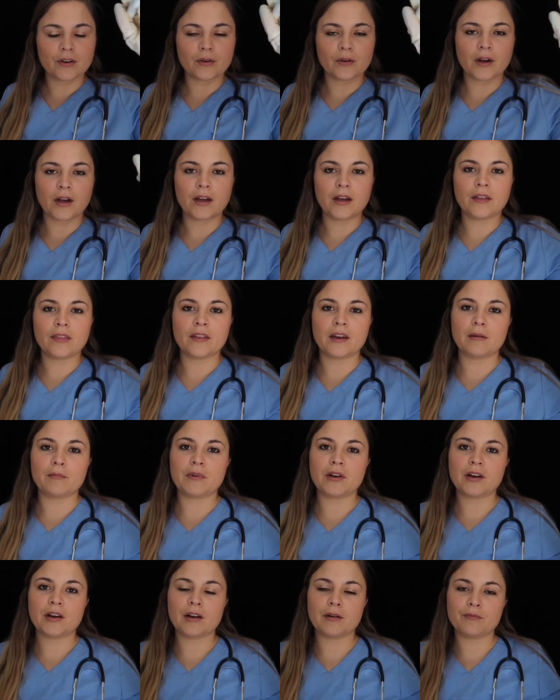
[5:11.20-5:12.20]
Okay, and then I'm
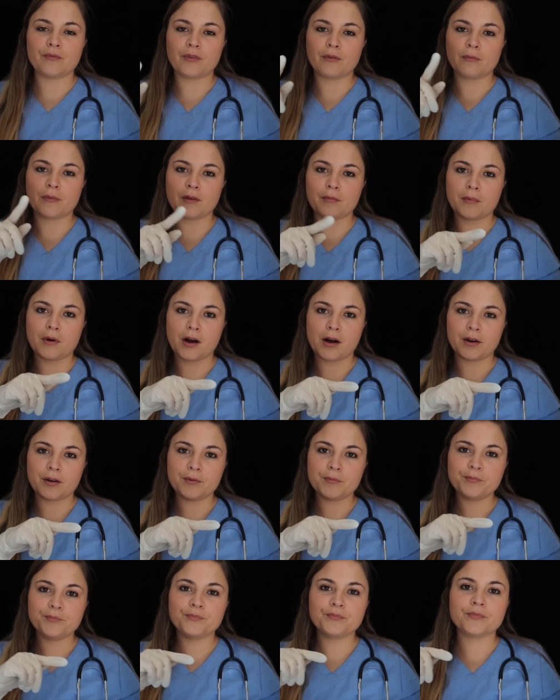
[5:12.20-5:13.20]
going to come from the
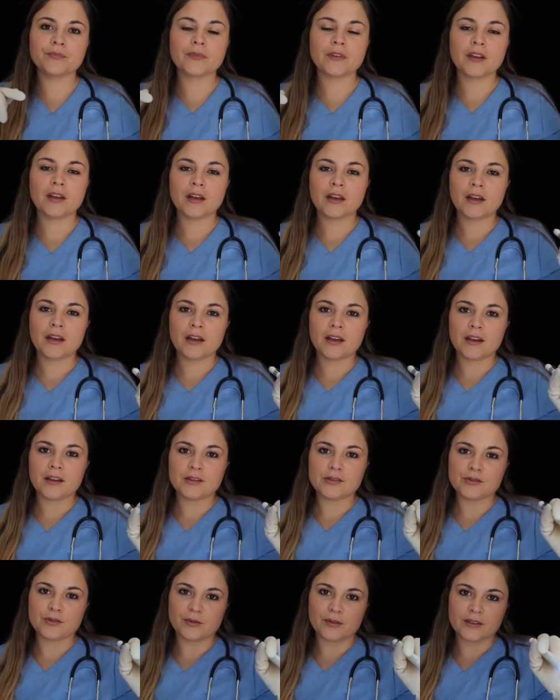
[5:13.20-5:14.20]
bottom
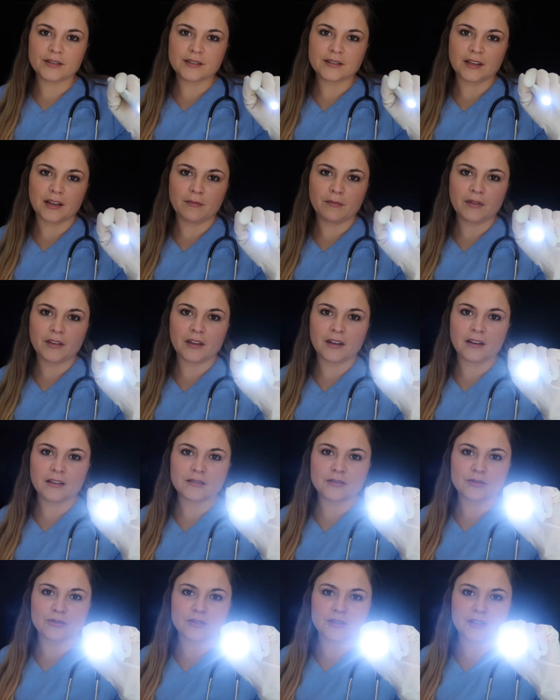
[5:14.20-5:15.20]
And do the same thing,
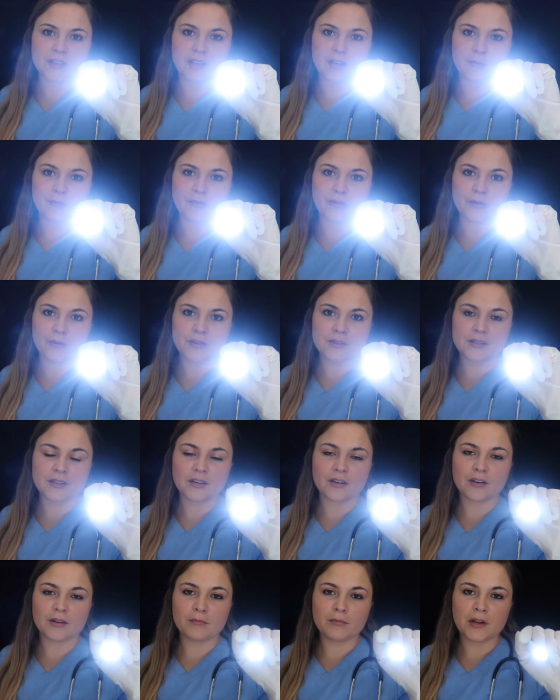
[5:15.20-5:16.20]
so just keep
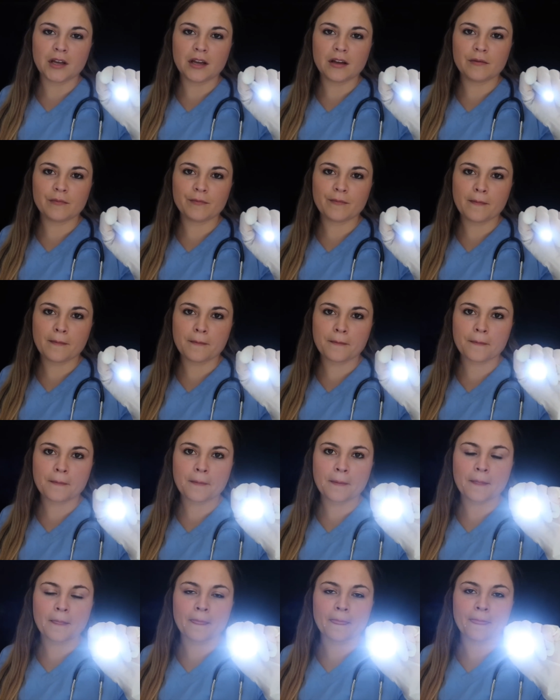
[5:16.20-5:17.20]
focusing on me.
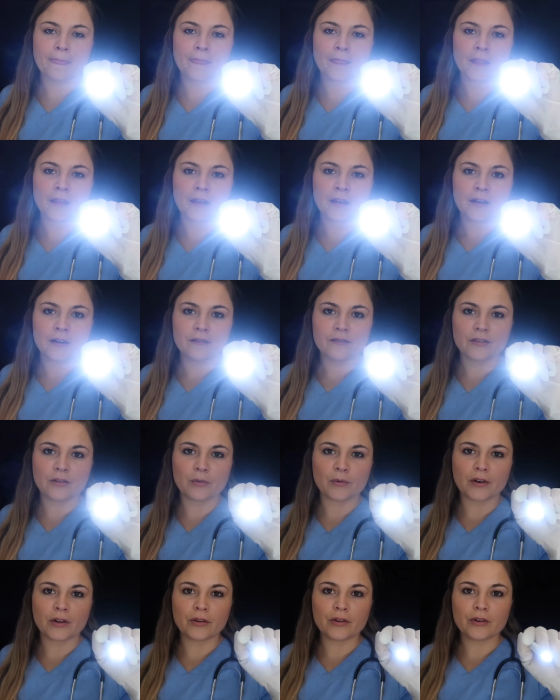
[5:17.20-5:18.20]
If you
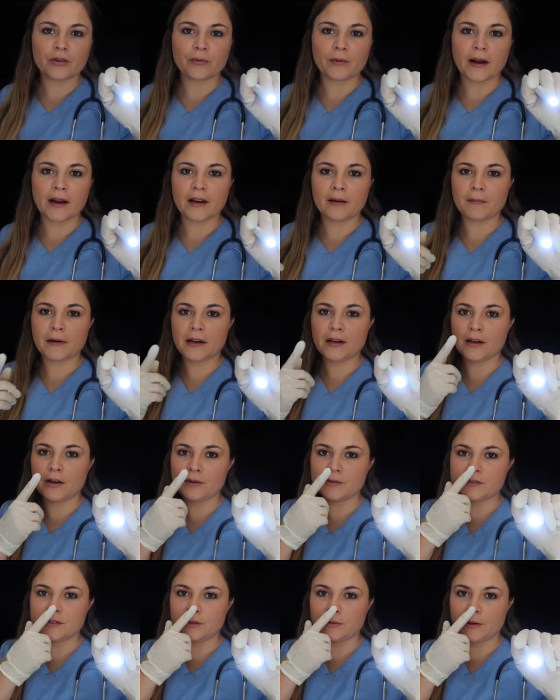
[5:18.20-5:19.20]
want to look right at my
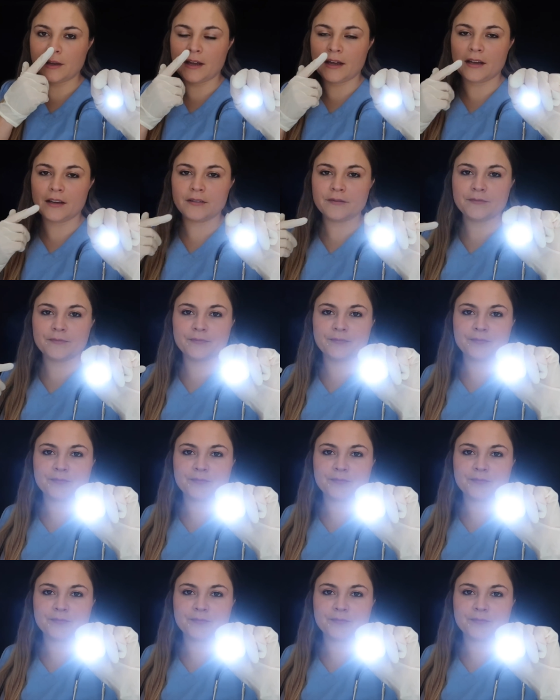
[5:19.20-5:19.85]
nose, you can.